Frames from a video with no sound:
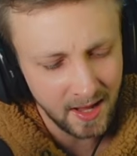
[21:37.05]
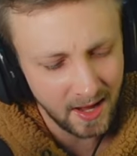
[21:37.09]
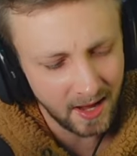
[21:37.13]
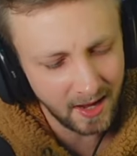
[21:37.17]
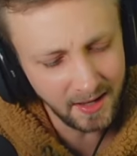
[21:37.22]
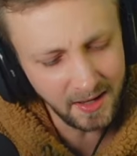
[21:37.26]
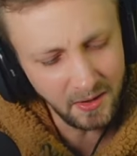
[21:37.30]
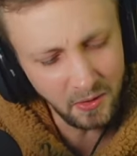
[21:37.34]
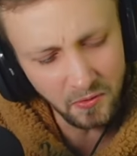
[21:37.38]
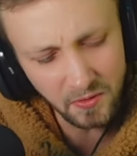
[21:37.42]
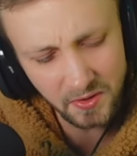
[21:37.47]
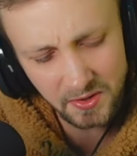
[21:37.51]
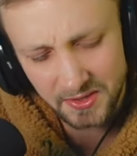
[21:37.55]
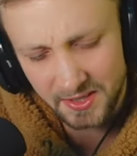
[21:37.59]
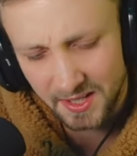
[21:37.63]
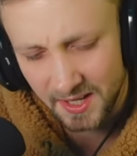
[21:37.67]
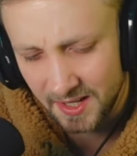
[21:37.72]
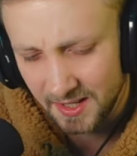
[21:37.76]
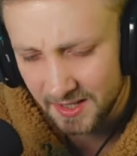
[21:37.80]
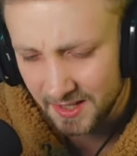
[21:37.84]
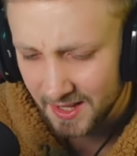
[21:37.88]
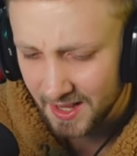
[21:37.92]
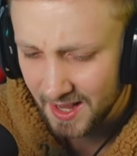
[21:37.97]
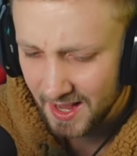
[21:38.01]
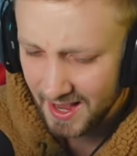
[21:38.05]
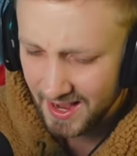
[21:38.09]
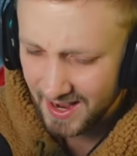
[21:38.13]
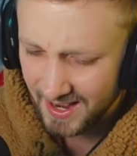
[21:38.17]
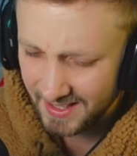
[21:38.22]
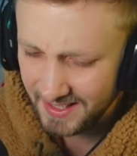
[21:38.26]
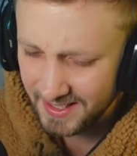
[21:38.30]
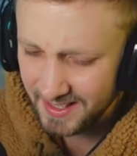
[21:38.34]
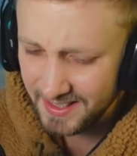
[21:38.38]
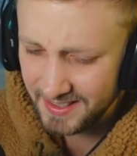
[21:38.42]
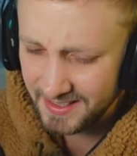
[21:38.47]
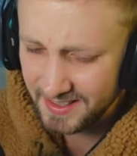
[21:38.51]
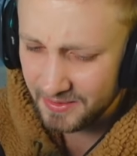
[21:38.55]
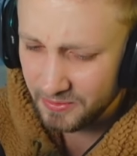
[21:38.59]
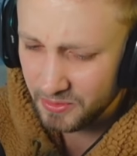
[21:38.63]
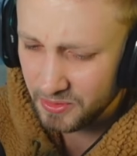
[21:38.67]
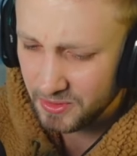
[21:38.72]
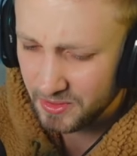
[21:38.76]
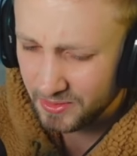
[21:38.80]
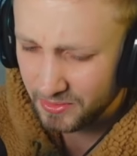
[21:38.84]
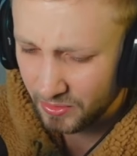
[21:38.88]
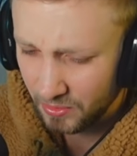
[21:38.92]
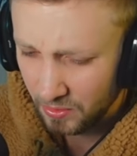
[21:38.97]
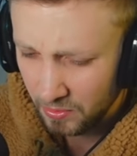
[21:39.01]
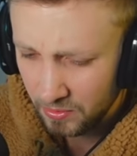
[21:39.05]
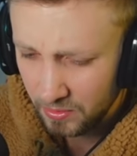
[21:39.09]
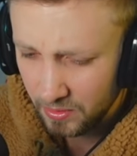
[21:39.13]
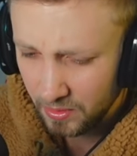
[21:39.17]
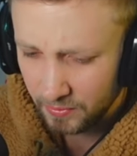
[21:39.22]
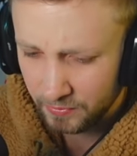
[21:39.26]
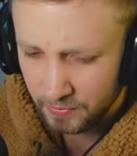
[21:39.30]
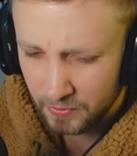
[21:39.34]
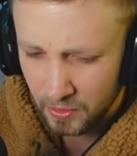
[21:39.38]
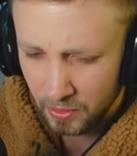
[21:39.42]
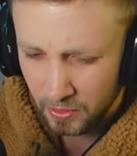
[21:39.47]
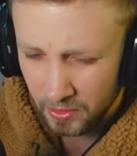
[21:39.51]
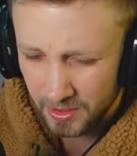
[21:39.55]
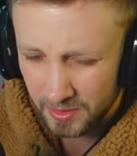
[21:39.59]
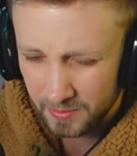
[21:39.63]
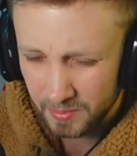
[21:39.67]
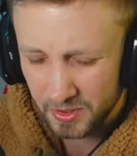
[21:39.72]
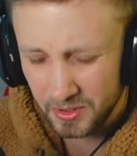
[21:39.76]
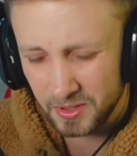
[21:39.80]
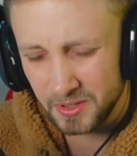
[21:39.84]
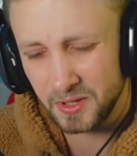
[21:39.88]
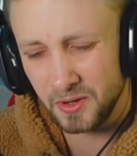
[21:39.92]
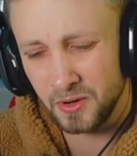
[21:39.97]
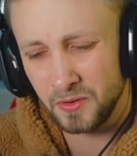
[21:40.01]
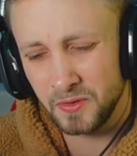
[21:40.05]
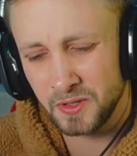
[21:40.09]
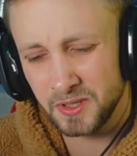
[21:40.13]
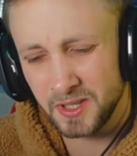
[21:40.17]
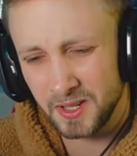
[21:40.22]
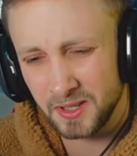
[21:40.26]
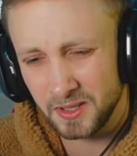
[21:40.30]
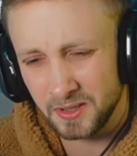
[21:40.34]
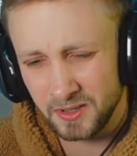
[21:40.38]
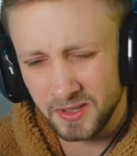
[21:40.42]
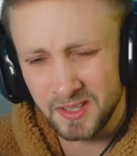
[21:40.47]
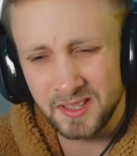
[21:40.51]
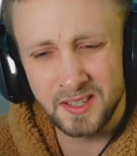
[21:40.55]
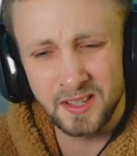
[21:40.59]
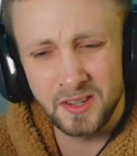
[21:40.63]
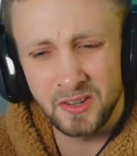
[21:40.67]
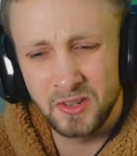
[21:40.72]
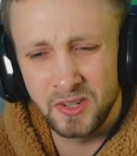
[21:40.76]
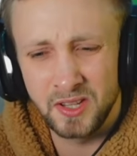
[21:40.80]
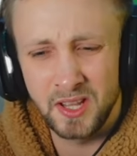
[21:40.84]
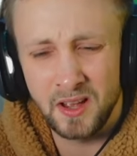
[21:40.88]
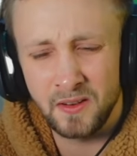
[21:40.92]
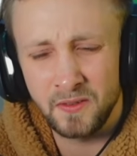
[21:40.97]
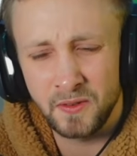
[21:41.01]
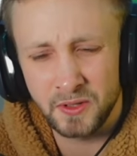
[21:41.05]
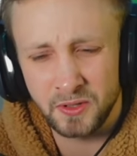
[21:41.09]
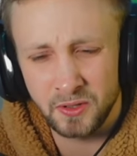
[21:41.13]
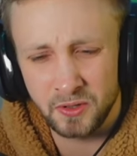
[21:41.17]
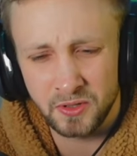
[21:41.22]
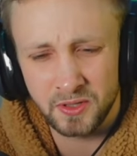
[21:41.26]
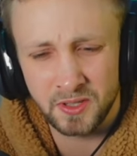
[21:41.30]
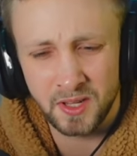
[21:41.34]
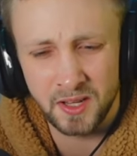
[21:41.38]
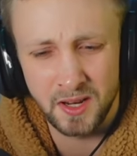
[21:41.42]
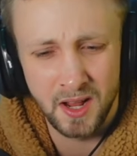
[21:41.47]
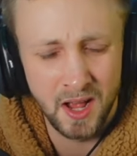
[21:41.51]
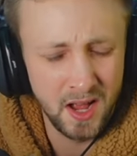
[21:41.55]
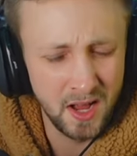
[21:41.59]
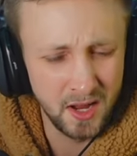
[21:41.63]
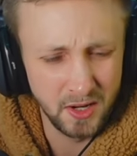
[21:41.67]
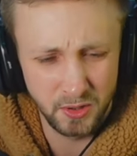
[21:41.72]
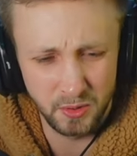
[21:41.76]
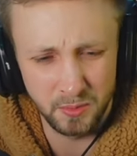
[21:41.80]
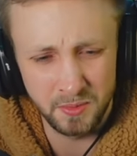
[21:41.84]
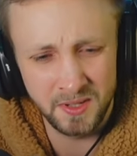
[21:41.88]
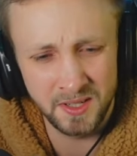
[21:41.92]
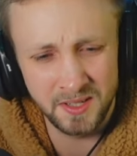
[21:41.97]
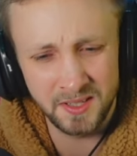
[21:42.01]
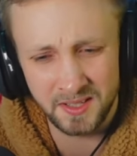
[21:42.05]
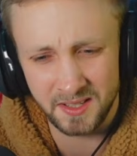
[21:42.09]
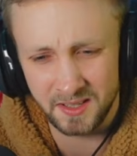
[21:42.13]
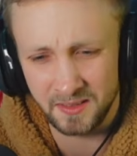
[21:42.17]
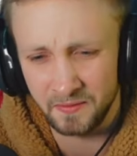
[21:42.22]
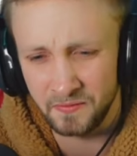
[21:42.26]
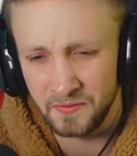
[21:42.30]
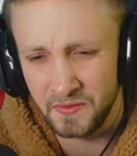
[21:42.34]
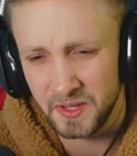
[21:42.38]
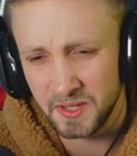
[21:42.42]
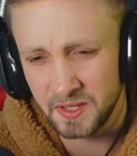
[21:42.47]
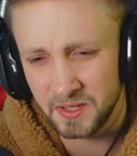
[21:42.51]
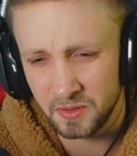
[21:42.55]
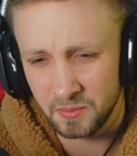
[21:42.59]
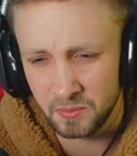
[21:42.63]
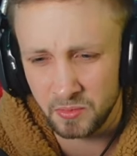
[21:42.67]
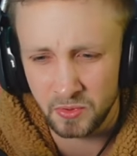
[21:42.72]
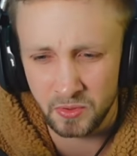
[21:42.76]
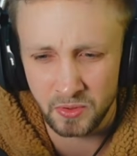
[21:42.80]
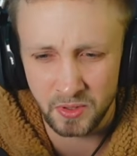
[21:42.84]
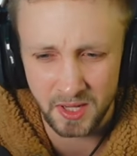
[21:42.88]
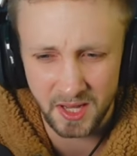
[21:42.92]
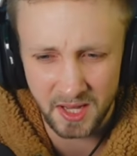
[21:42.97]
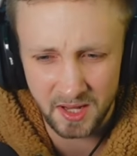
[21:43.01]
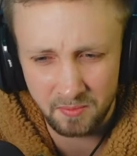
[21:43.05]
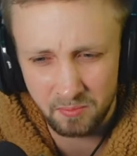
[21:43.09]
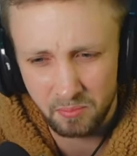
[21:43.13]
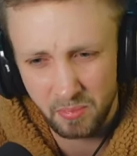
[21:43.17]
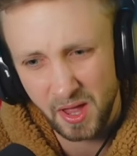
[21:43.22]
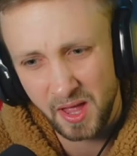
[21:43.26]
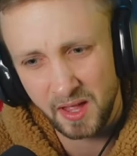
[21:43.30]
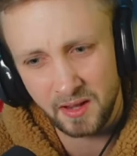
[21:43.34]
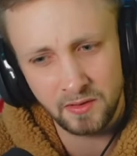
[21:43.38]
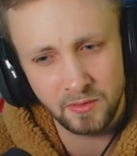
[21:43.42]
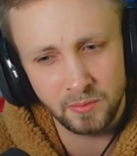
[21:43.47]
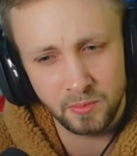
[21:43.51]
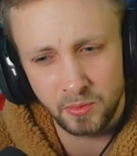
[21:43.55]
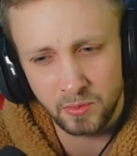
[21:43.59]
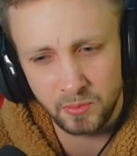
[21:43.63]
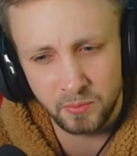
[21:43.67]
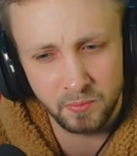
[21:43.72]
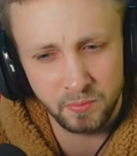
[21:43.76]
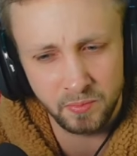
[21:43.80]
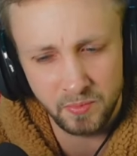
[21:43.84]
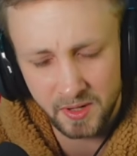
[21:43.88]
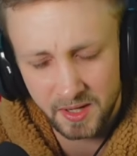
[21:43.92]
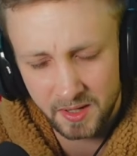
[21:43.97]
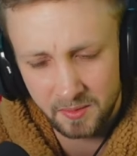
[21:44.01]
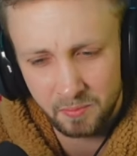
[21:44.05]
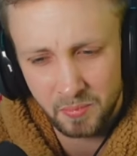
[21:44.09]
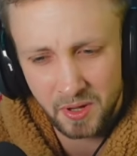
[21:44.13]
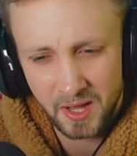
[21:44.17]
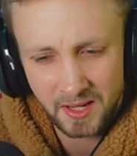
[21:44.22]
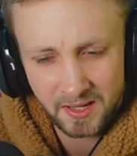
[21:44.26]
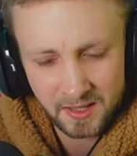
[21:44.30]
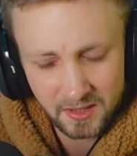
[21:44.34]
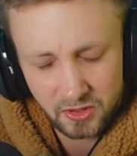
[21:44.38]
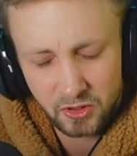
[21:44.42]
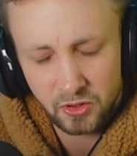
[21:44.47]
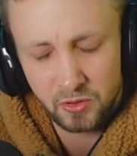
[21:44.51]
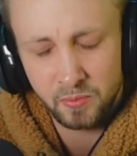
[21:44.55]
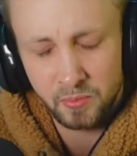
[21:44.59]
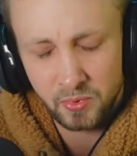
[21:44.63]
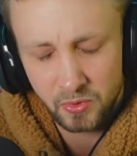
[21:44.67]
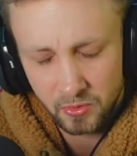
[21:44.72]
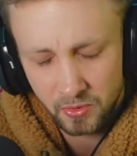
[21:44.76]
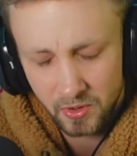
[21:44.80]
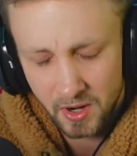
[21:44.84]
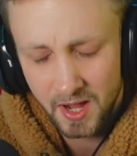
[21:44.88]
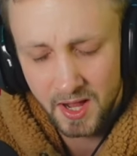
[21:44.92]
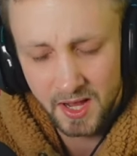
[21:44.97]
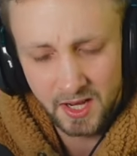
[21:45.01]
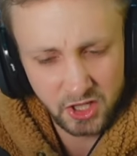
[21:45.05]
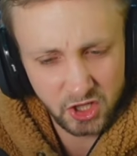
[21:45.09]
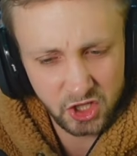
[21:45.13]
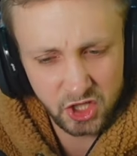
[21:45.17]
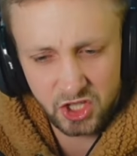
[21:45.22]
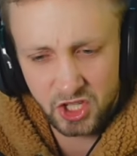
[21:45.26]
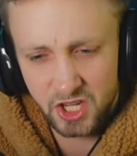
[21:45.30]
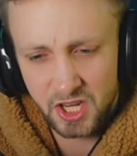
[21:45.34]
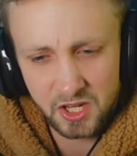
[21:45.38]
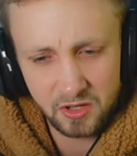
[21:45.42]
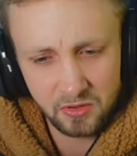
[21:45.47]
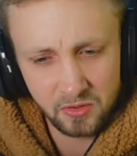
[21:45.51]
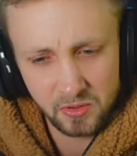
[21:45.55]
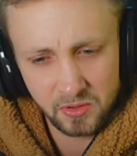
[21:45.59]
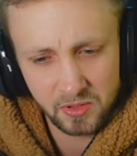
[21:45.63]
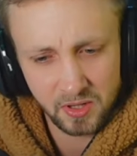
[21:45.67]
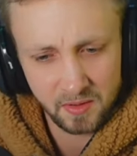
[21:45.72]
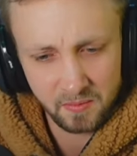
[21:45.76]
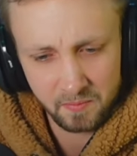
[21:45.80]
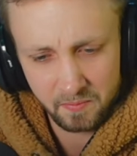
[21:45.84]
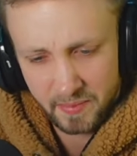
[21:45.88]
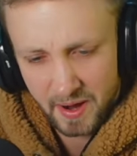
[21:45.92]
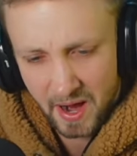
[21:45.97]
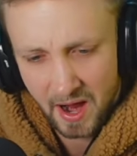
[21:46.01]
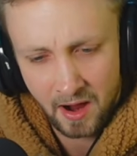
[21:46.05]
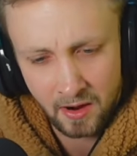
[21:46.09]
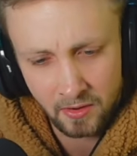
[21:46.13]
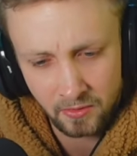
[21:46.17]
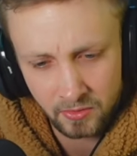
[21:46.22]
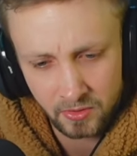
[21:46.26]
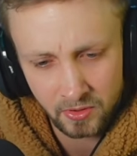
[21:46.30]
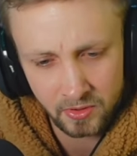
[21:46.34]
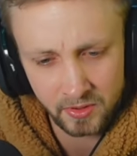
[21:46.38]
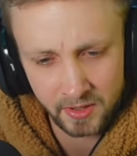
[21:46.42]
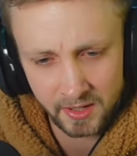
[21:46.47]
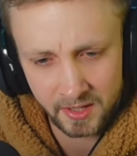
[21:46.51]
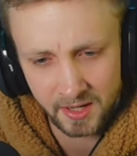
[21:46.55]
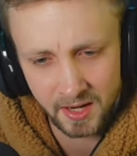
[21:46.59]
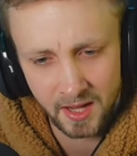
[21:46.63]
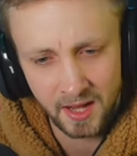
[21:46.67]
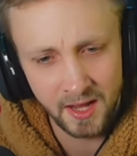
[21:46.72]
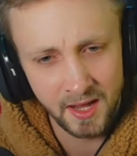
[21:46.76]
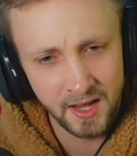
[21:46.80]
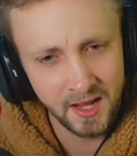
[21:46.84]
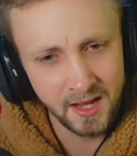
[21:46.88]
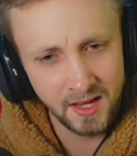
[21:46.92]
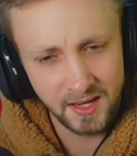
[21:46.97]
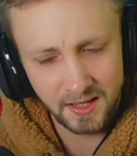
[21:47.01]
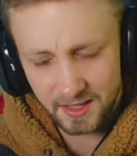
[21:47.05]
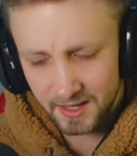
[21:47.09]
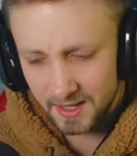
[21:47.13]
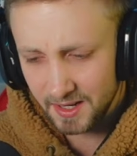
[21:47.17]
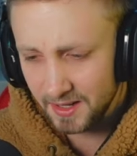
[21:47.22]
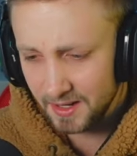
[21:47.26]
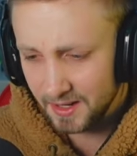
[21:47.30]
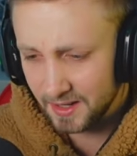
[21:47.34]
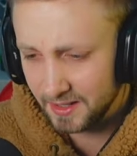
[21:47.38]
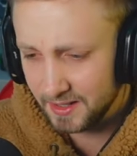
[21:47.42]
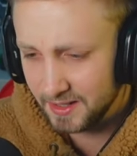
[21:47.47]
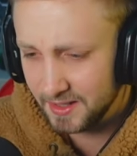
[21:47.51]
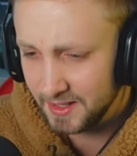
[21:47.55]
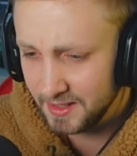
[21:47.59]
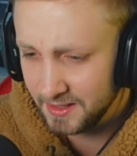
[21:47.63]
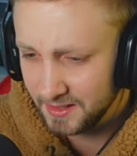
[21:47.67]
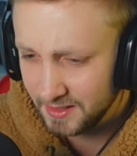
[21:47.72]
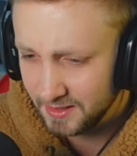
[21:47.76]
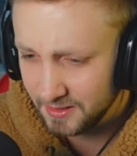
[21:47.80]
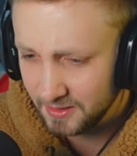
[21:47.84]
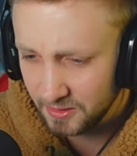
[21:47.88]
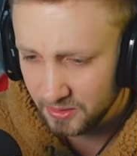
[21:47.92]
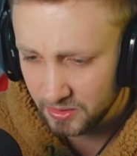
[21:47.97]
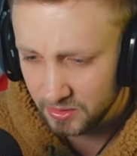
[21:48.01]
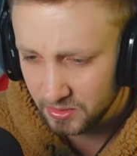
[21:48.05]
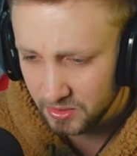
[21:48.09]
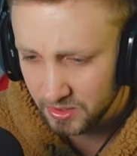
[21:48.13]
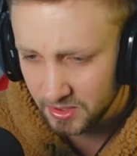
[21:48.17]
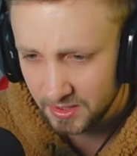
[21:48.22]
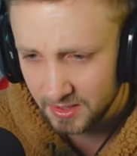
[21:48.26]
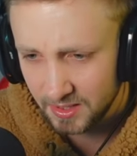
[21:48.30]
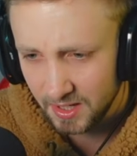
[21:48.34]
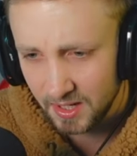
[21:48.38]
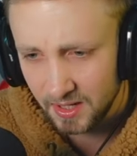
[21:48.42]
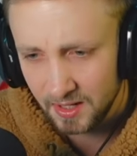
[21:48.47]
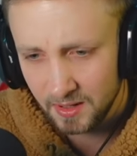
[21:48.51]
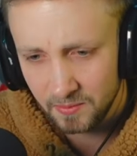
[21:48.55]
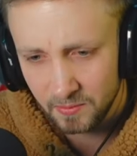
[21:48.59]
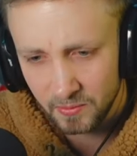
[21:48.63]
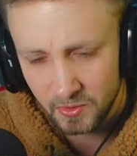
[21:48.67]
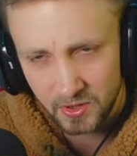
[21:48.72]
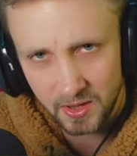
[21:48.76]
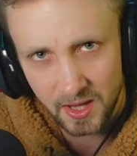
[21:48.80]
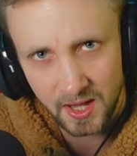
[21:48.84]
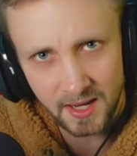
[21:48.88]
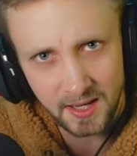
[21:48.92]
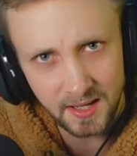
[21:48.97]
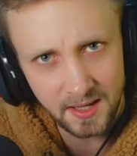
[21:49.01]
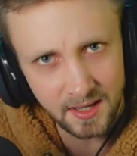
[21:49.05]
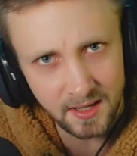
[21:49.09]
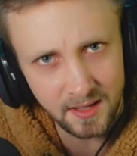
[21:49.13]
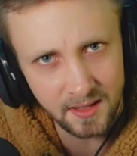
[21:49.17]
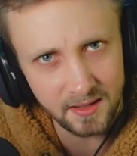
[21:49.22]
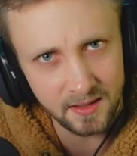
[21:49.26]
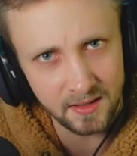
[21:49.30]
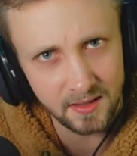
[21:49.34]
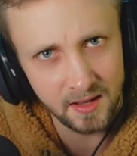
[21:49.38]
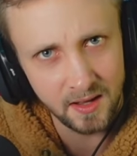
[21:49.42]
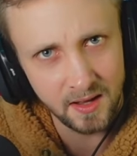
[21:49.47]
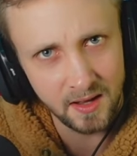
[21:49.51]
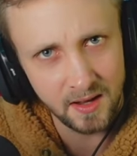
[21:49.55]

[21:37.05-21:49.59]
I always kind of, I guess I was thrown off guard because I always kind of considered the Avatar state to be this invincible, impenetrable, impenetrable shield and power. And yeah, I guess, you know, just hit him with lightning.